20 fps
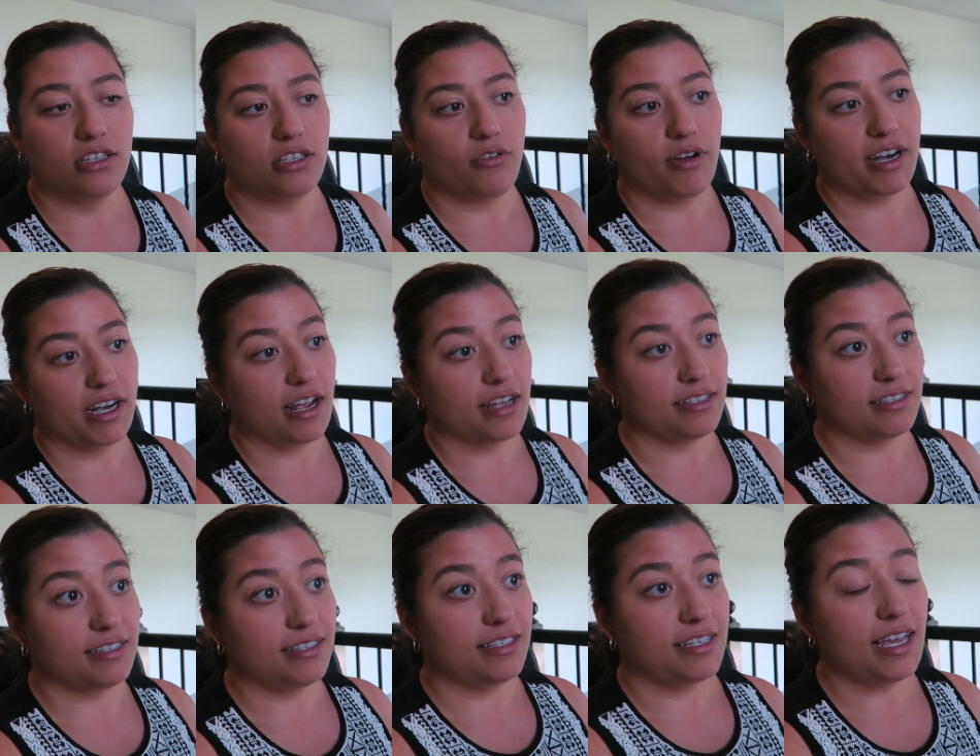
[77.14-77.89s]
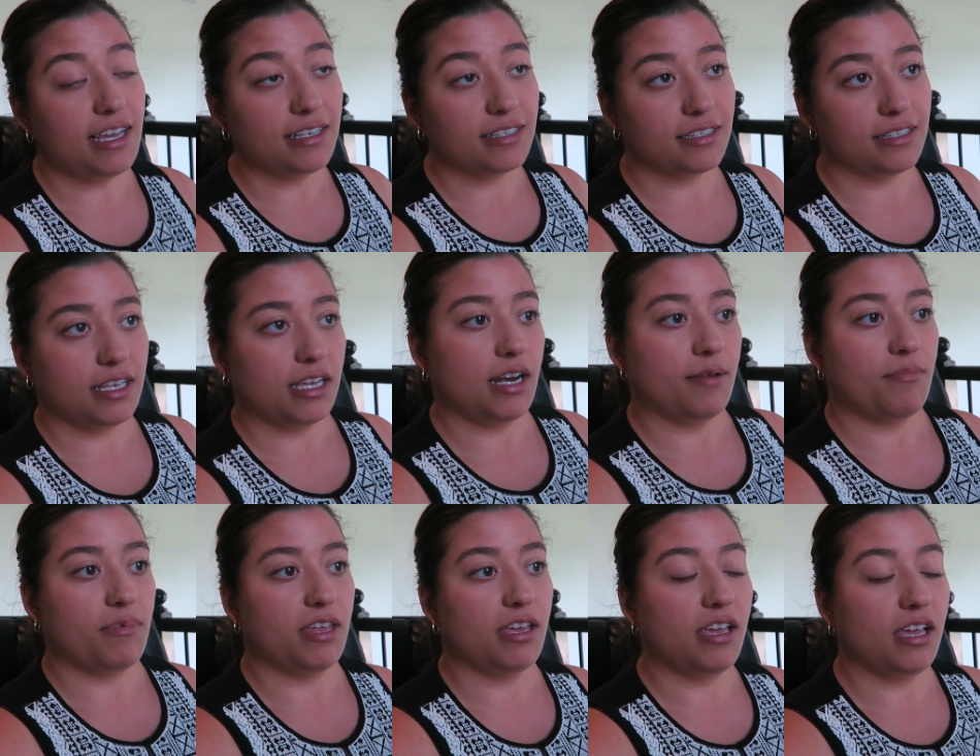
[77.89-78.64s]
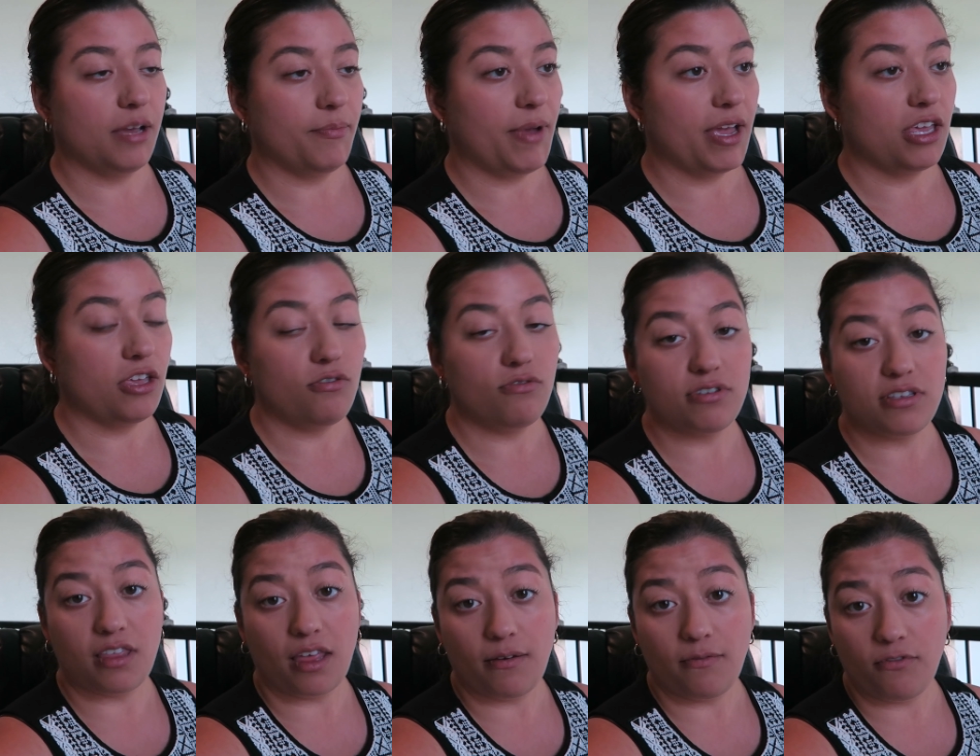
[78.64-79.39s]
So I got 6, and I'm thinking I might
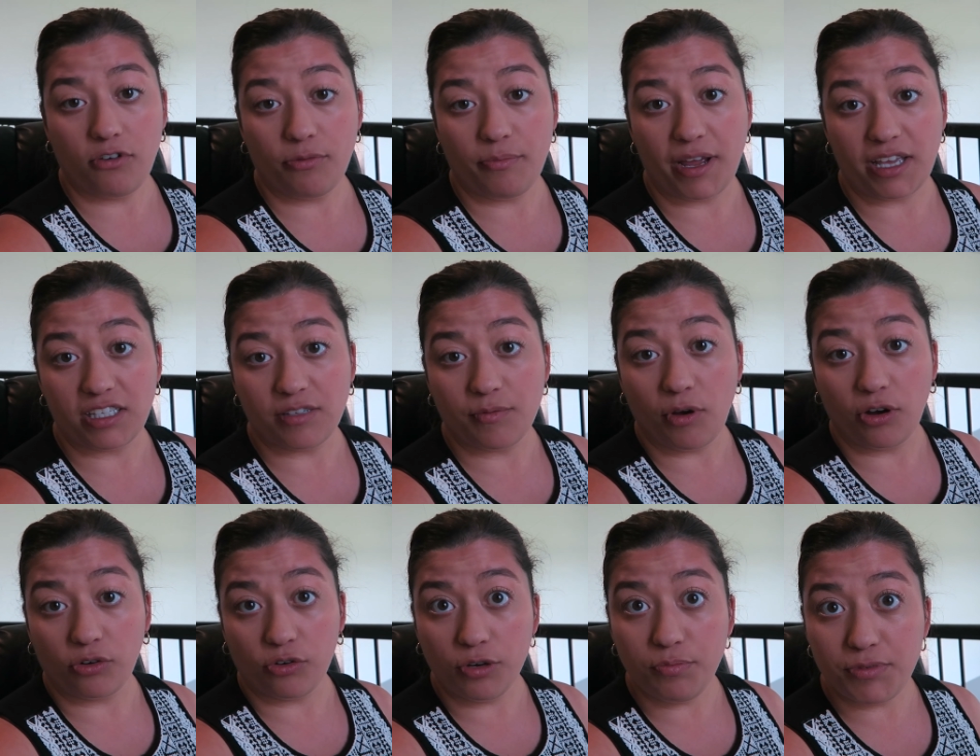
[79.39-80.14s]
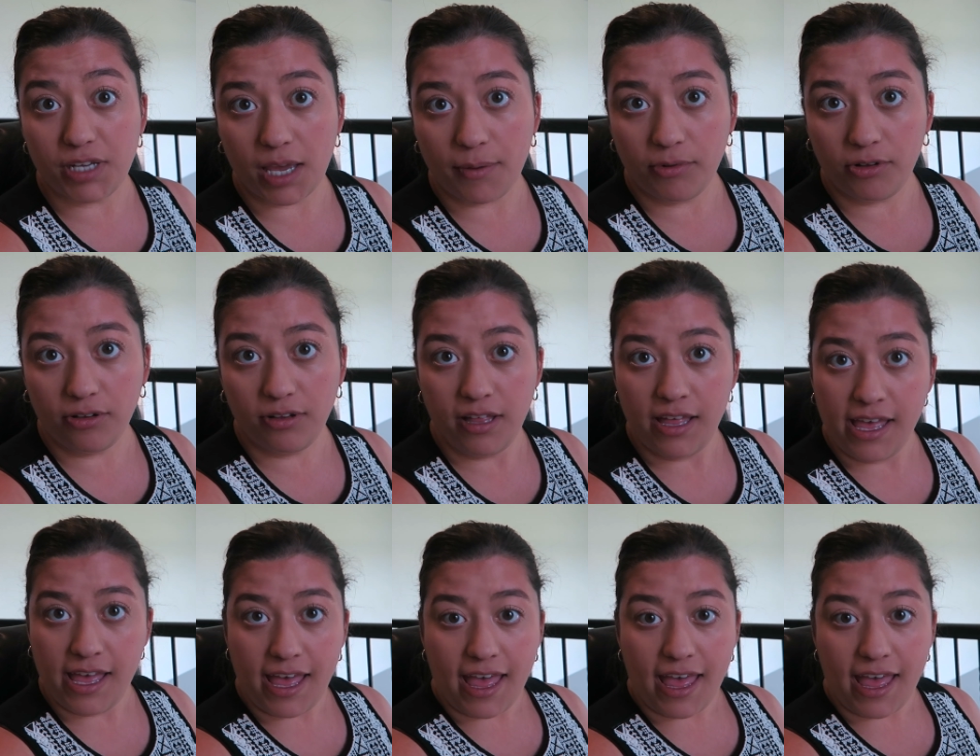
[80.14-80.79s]
use them for my small group table.